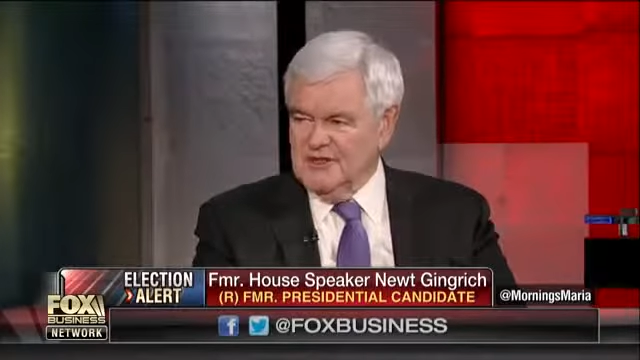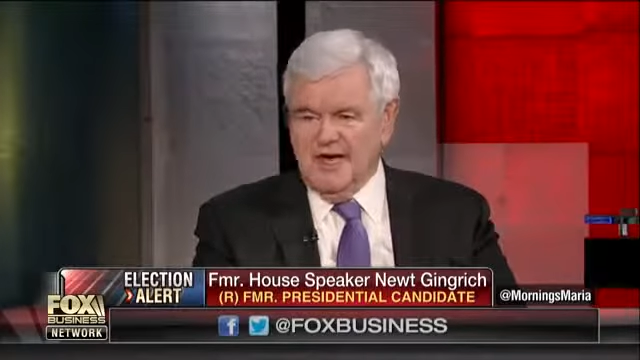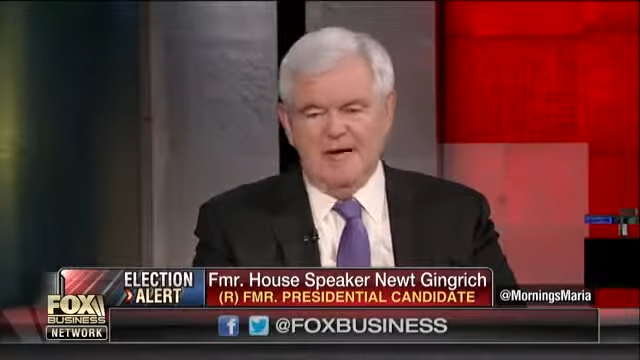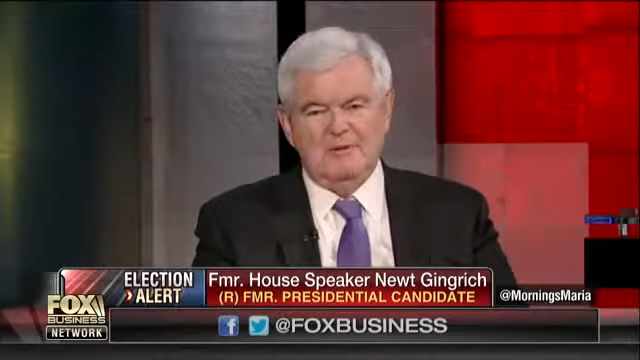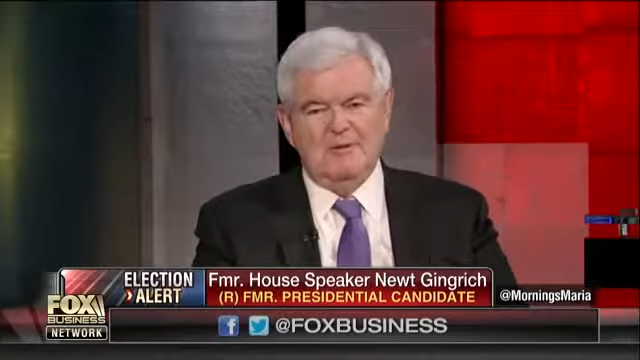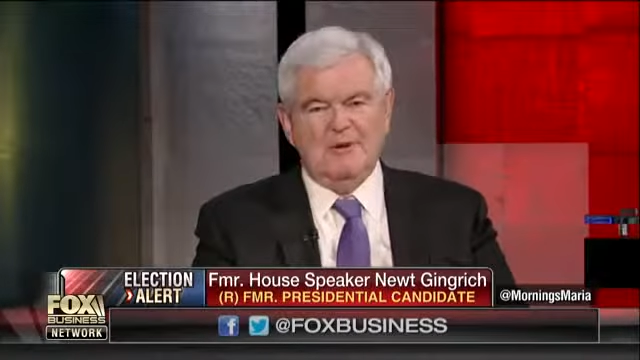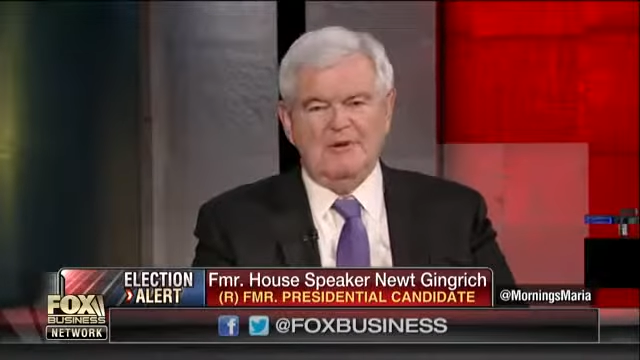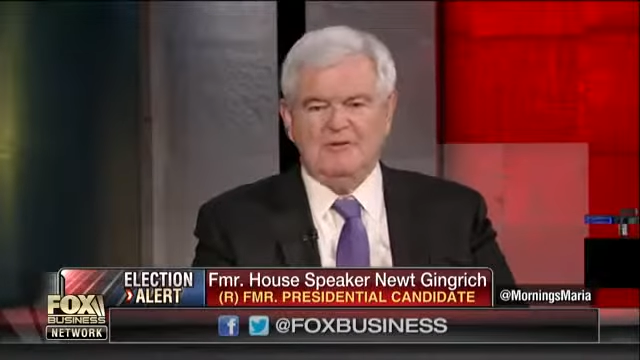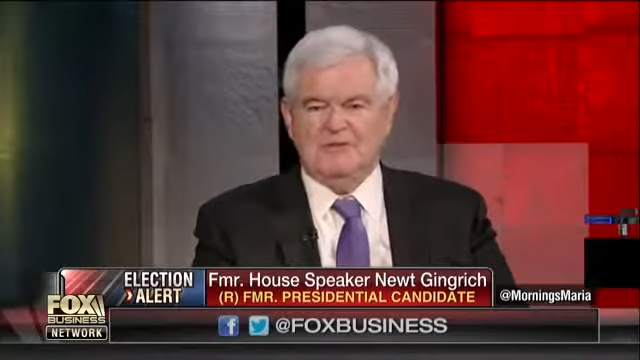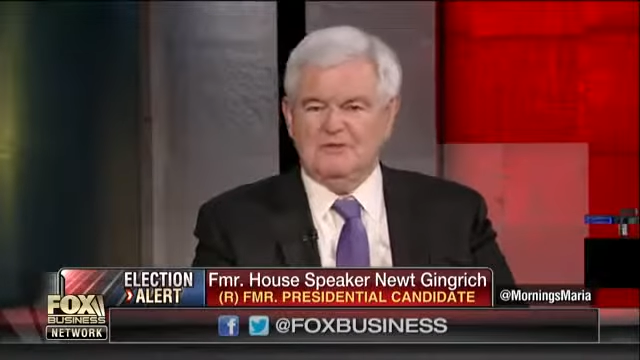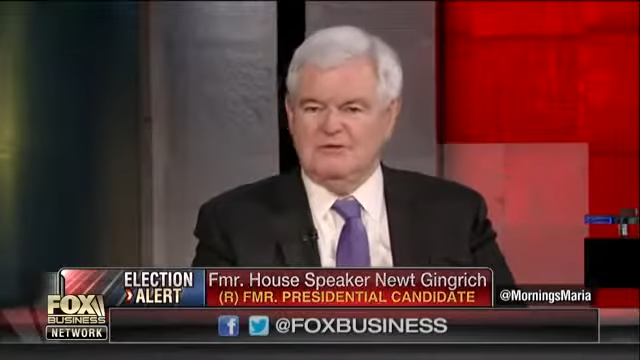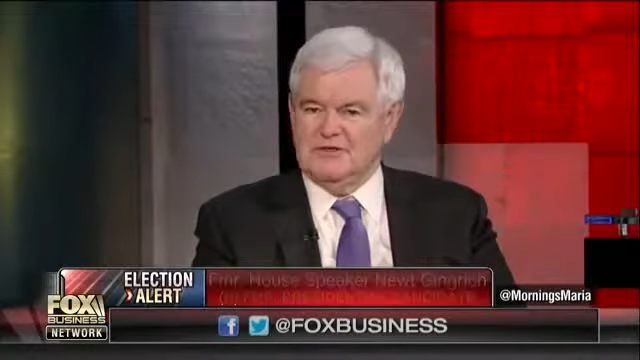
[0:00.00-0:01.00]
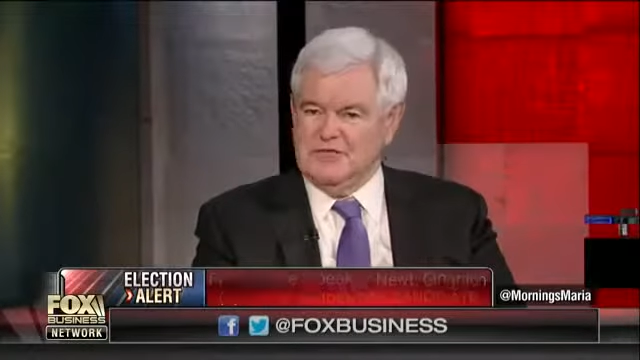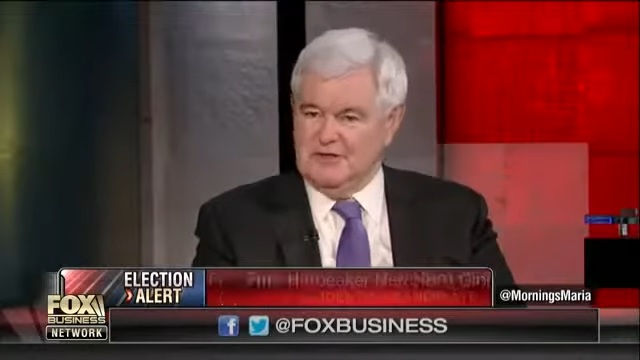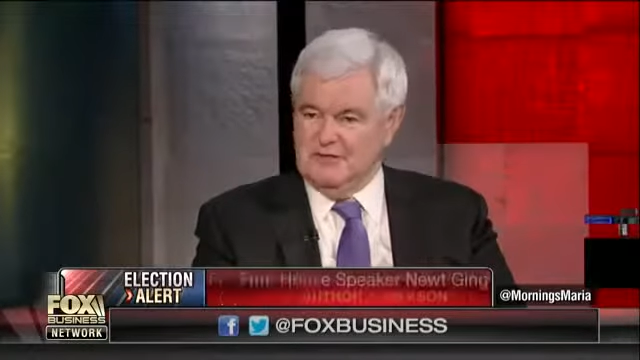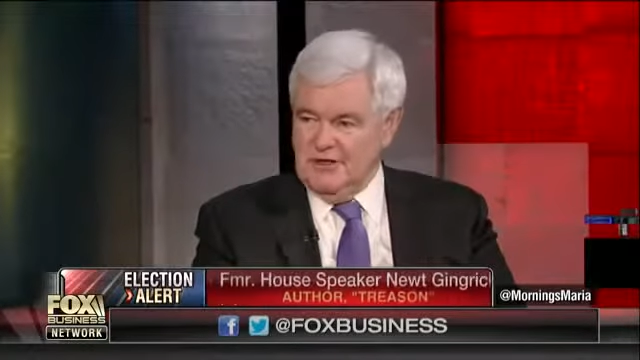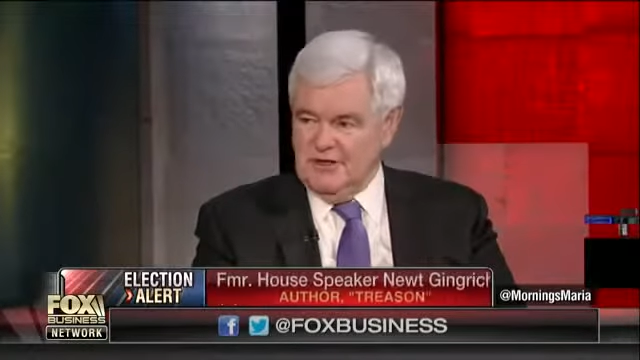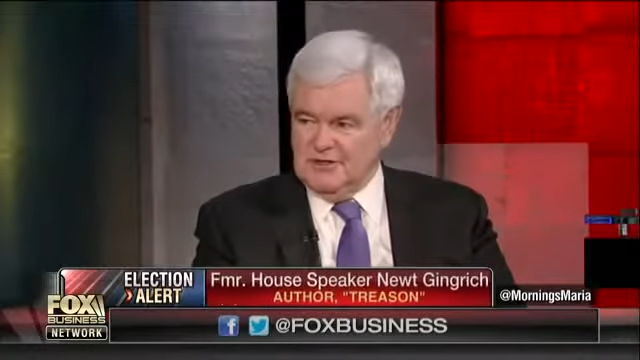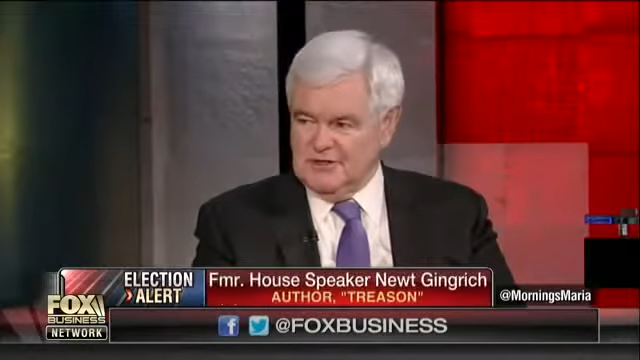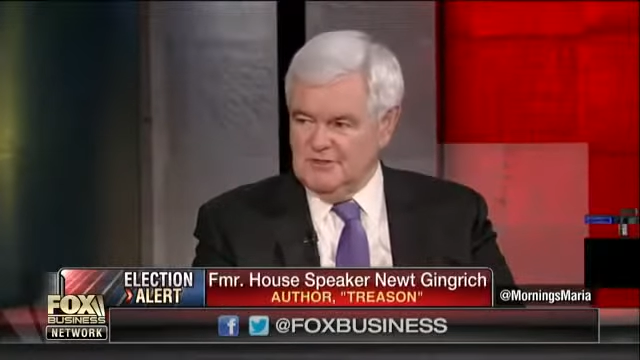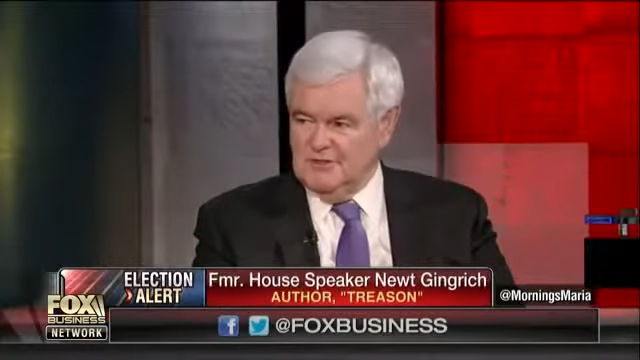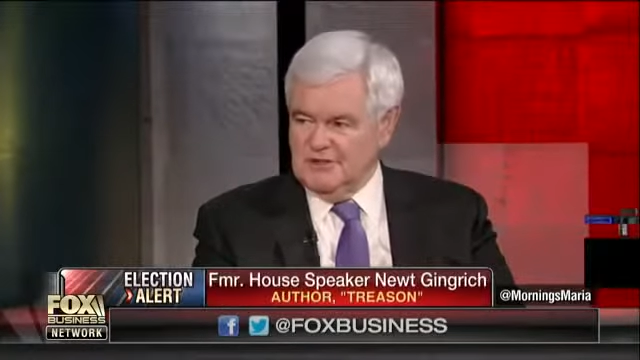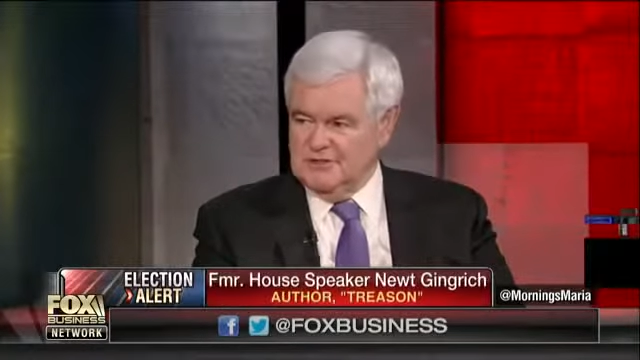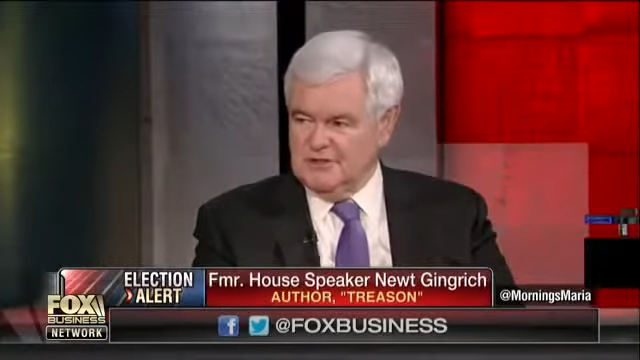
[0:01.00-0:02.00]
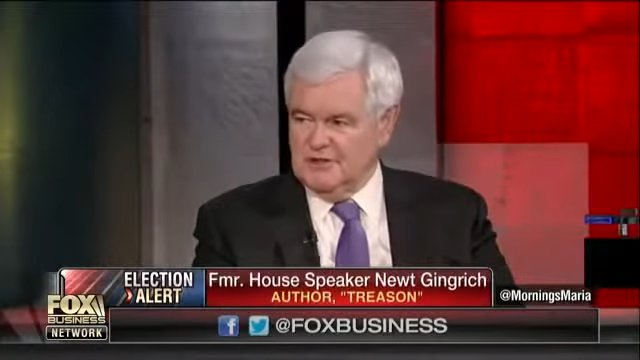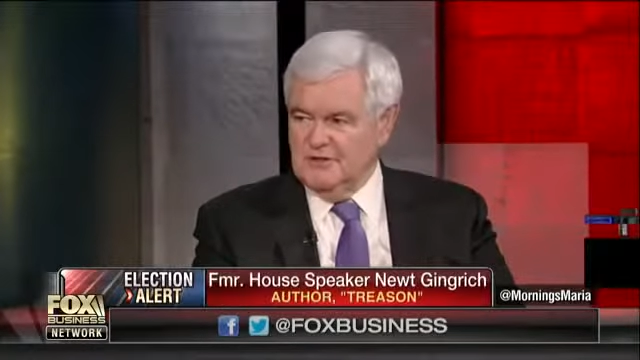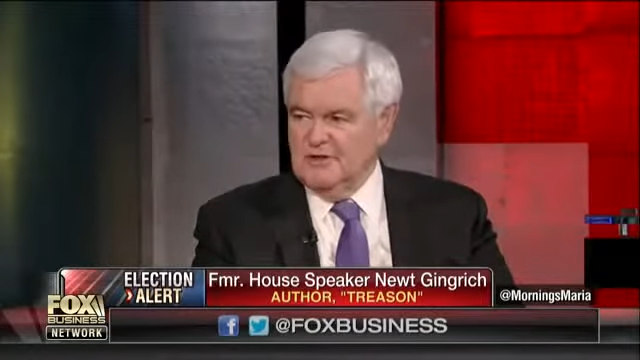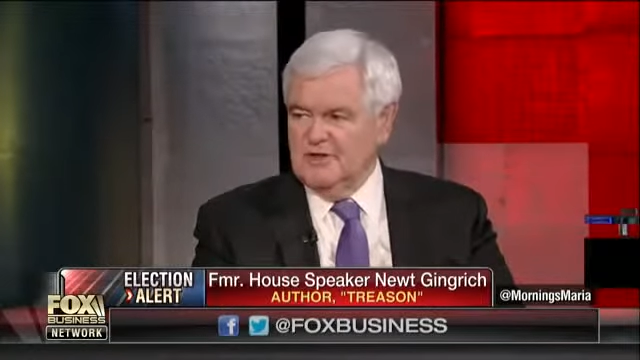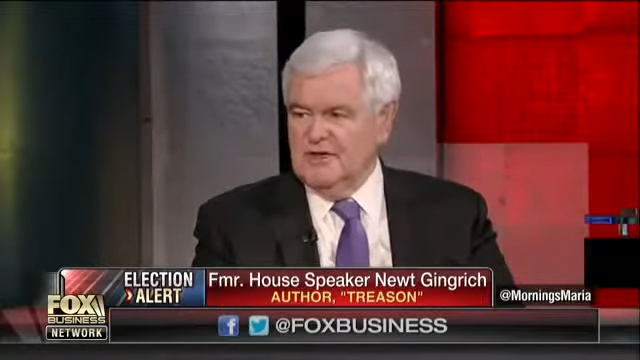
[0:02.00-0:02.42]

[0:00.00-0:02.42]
I'm opposed to virtually everything she wants to do.